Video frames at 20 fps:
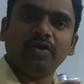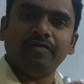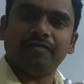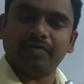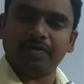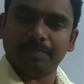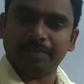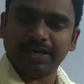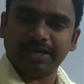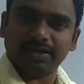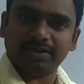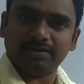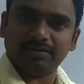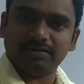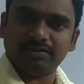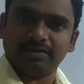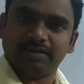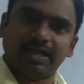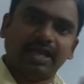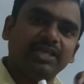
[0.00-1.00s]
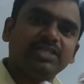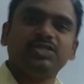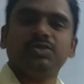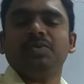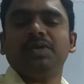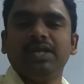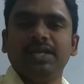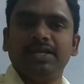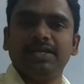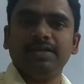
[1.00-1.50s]
and from and now.
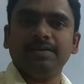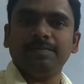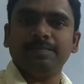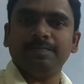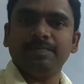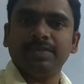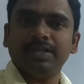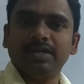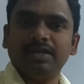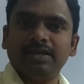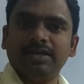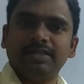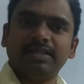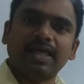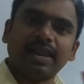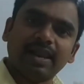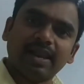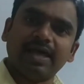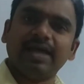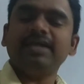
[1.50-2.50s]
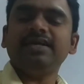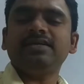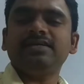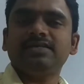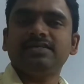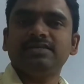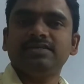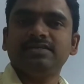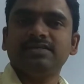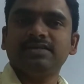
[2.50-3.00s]
Actually, the
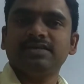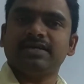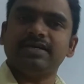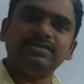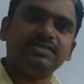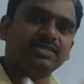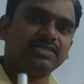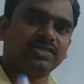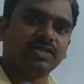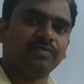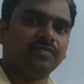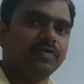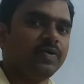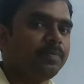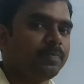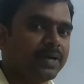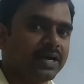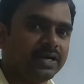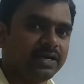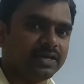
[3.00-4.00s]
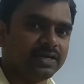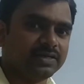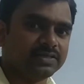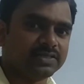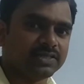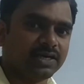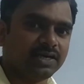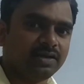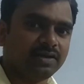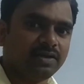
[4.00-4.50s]
light consists of your
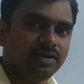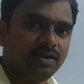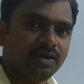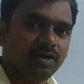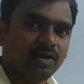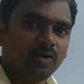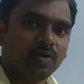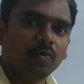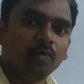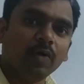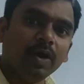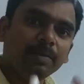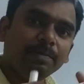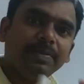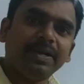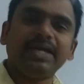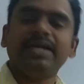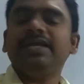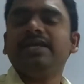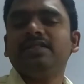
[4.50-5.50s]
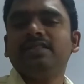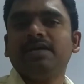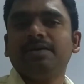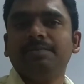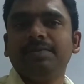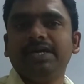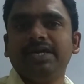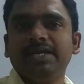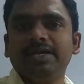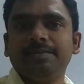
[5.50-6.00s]
particles are vibrating in the
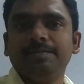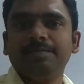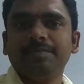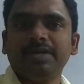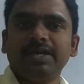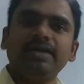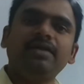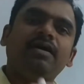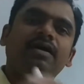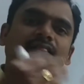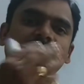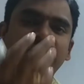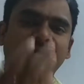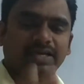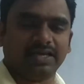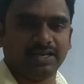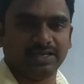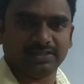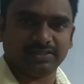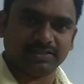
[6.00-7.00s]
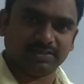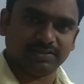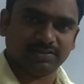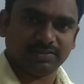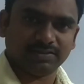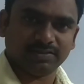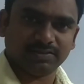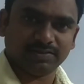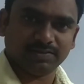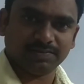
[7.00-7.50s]
medium in all the
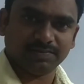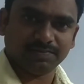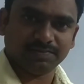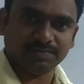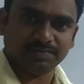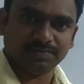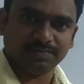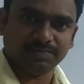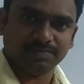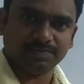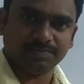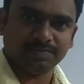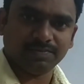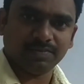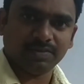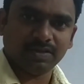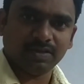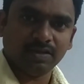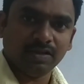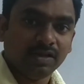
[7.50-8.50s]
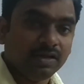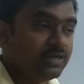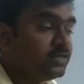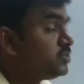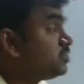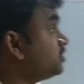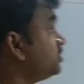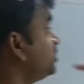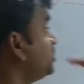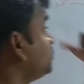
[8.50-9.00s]
directions.
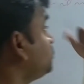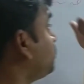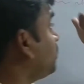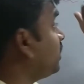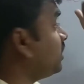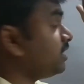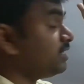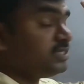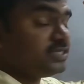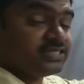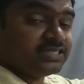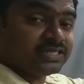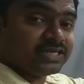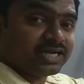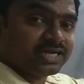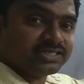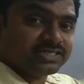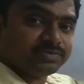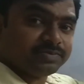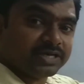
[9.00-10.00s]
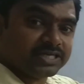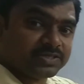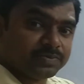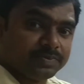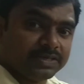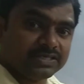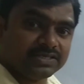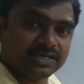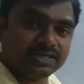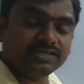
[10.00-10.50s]
So this polarization concept
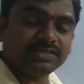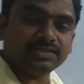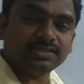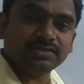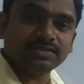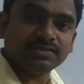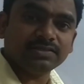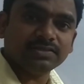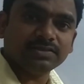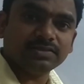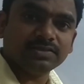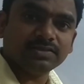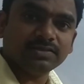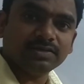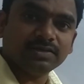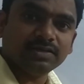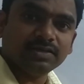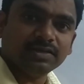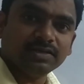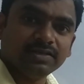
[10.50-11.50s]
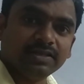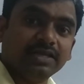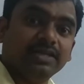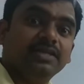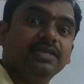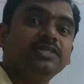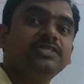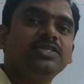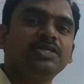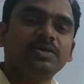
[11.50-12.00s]
explains us the
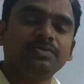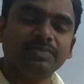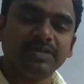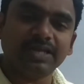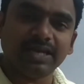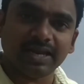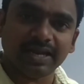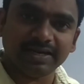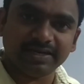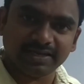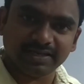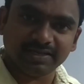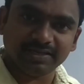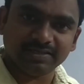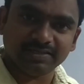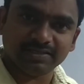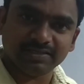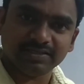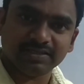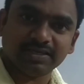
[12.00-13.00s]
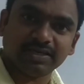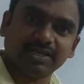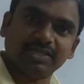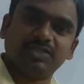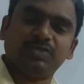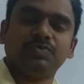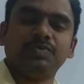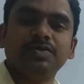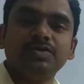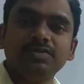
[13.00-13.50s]
nature of the light is
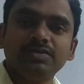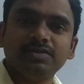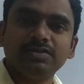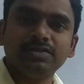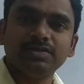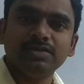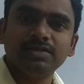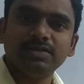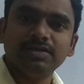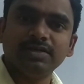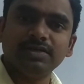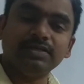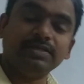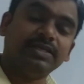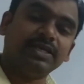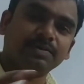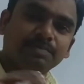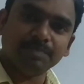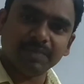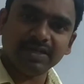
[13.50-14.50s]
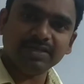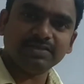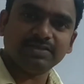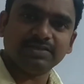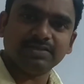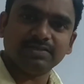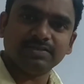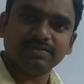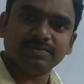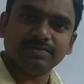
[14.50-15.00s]
transform that
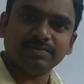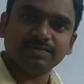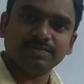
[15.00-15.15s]
means